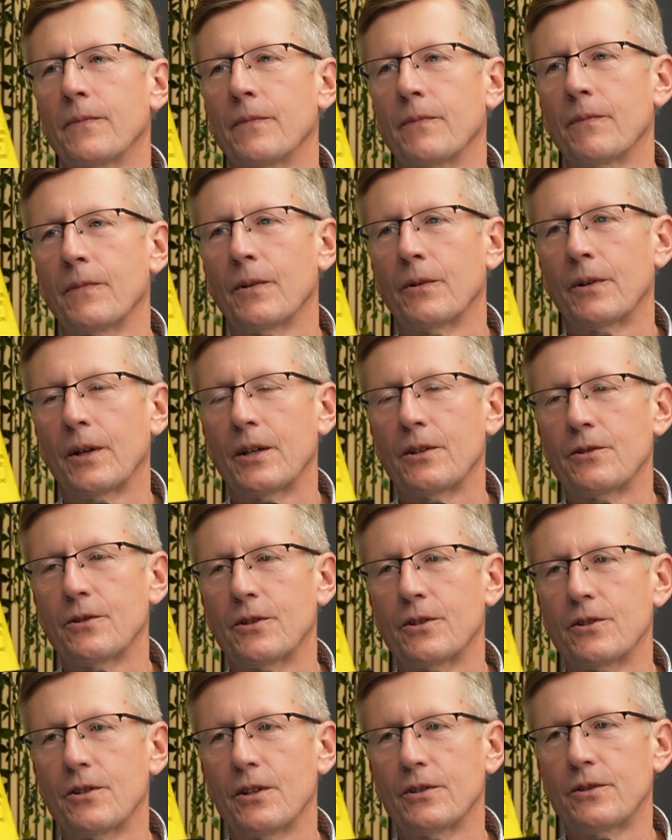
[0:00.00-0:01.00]
Okay, so
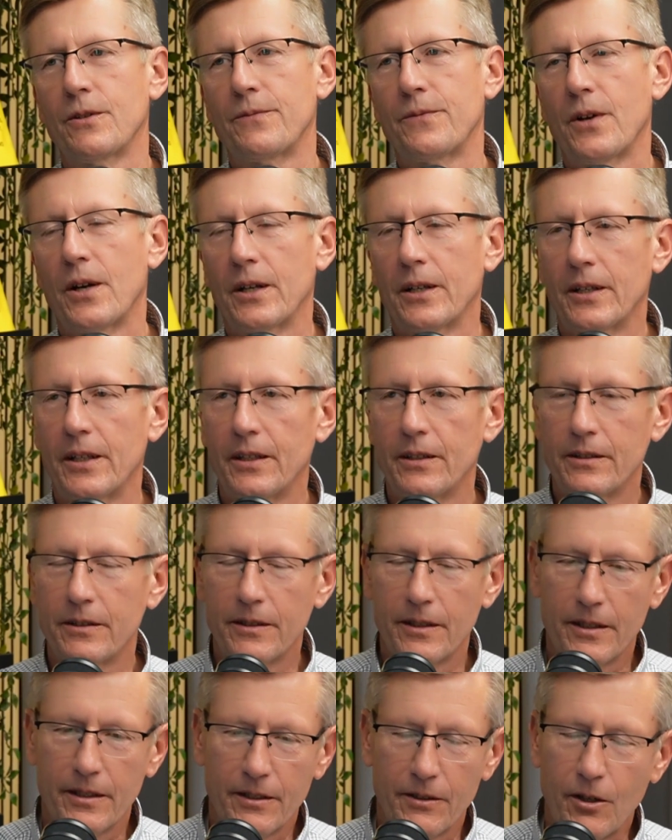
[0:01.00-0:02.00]
there's lots of
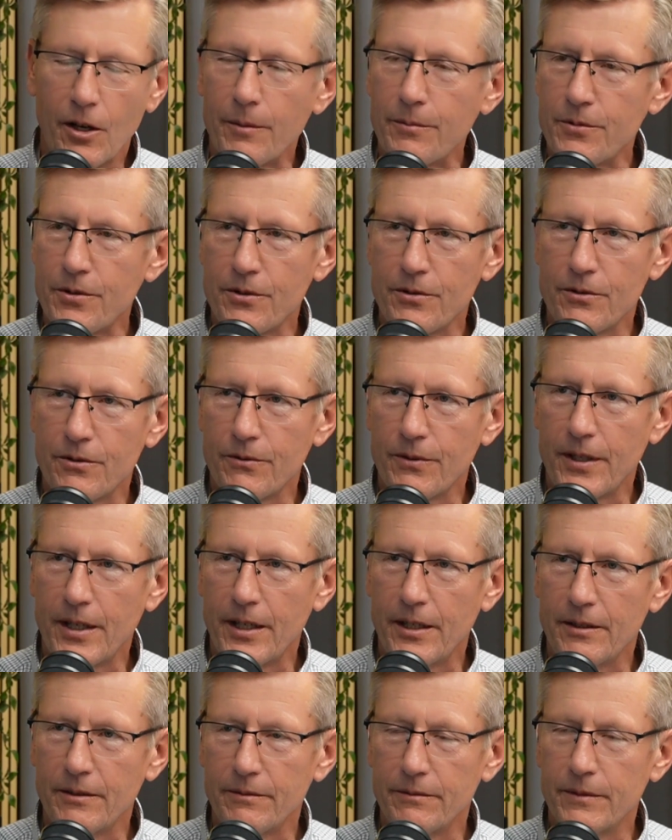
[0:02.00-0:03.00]
targeting options
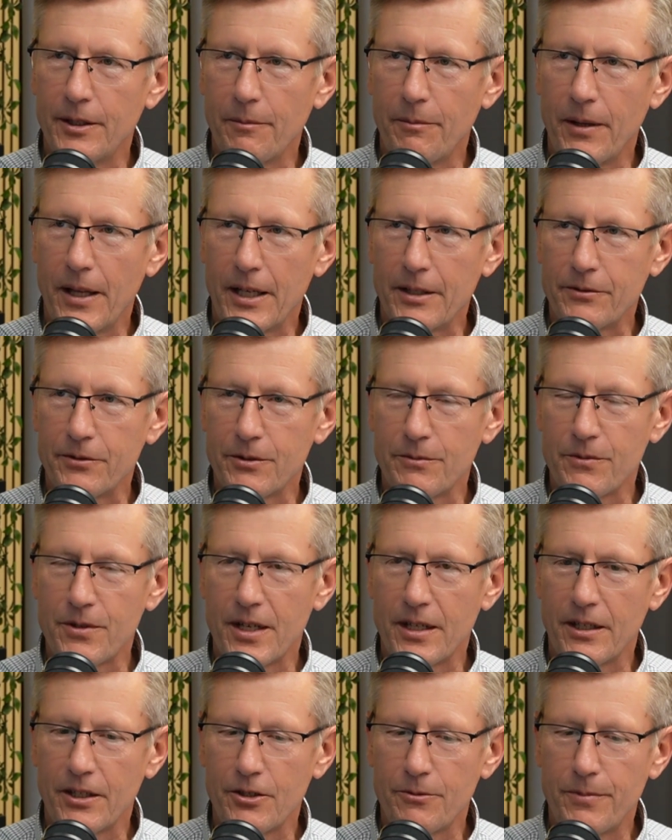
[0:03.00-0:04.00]
within the platform,
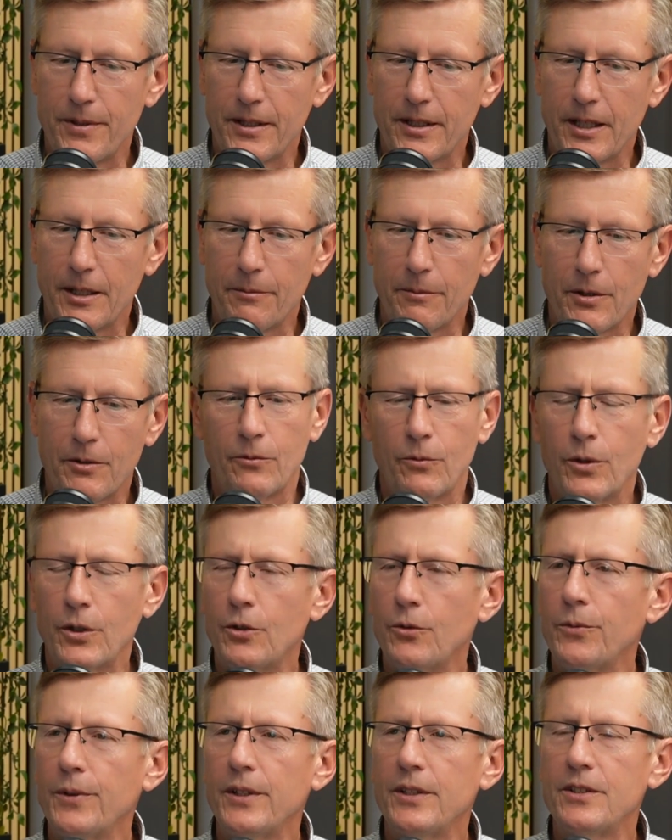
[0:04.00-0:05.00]
generally speaking. But where
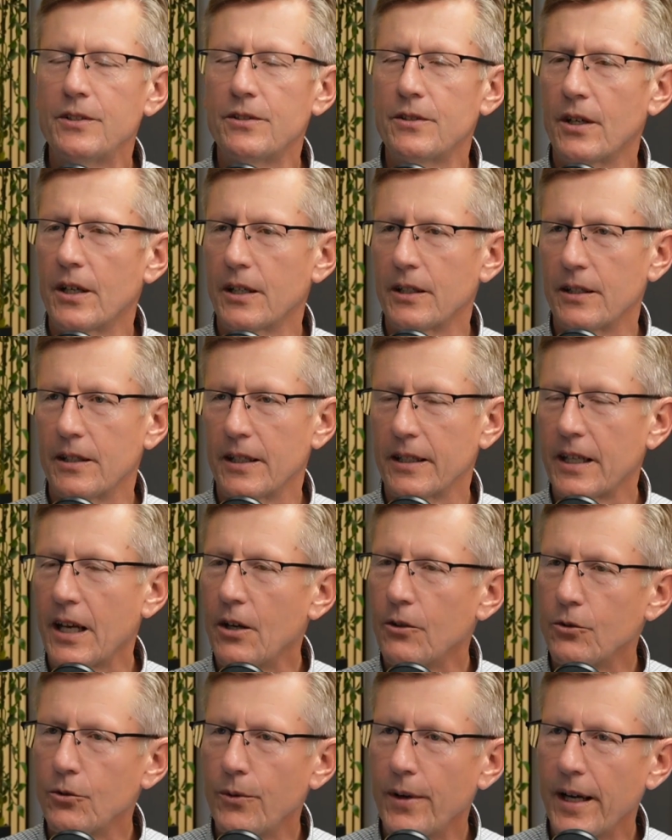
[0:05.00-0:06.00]
do we start? Like,
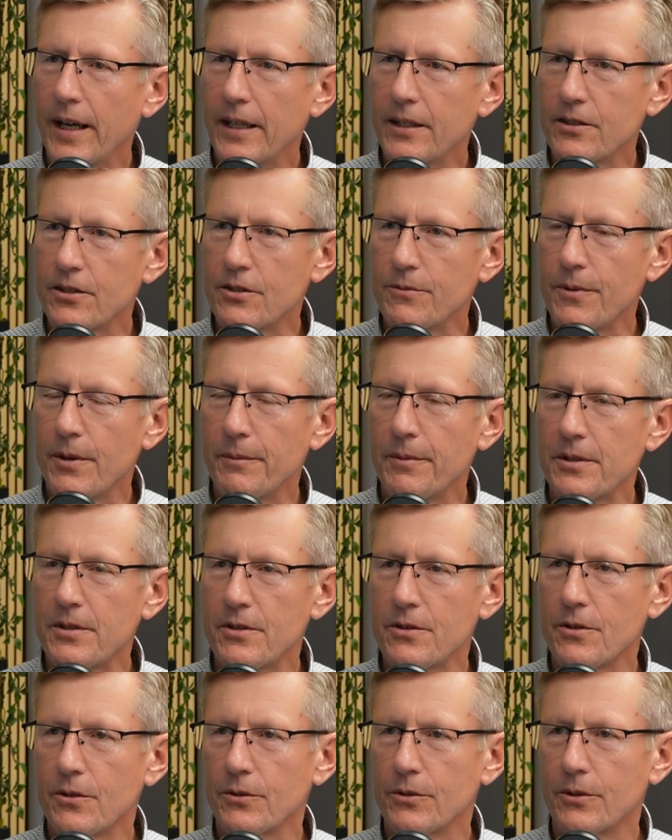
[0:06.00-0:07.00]
how do I, as a small
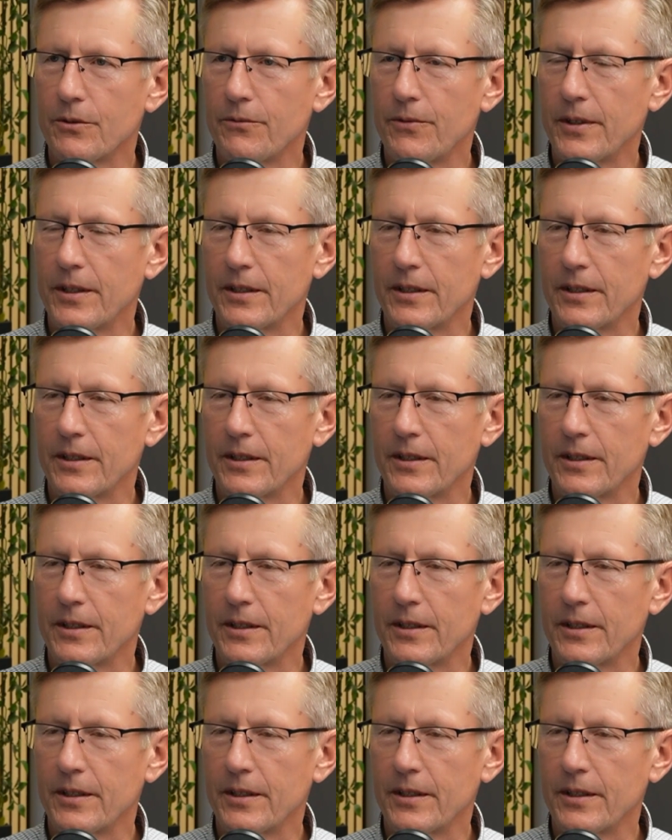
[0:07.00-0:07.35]
business owner, figure